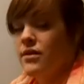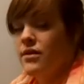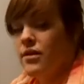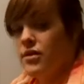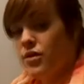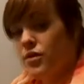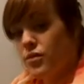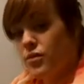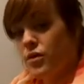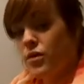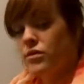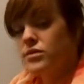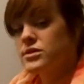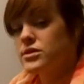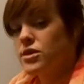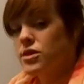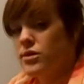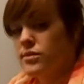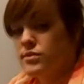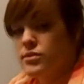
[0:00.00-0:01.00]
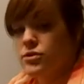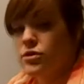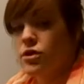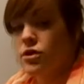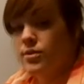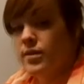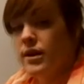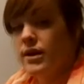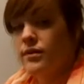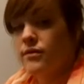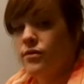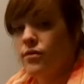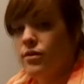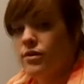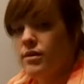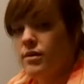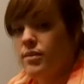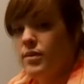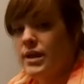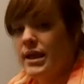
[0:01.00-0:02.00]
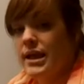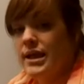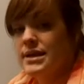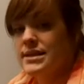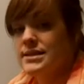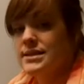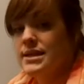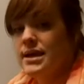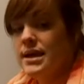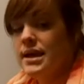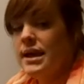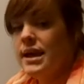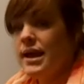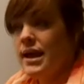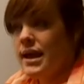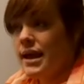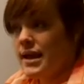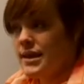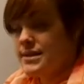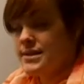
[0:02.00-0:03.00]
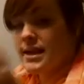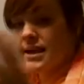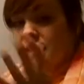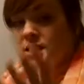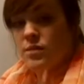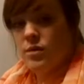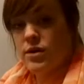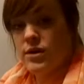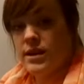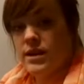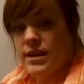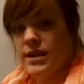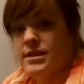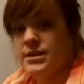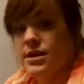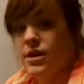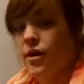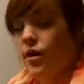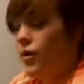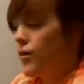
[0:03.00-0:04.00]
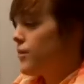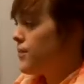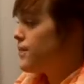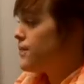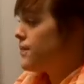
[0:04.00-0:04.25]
that the roots are absorbing for the plant and take them where they need to go.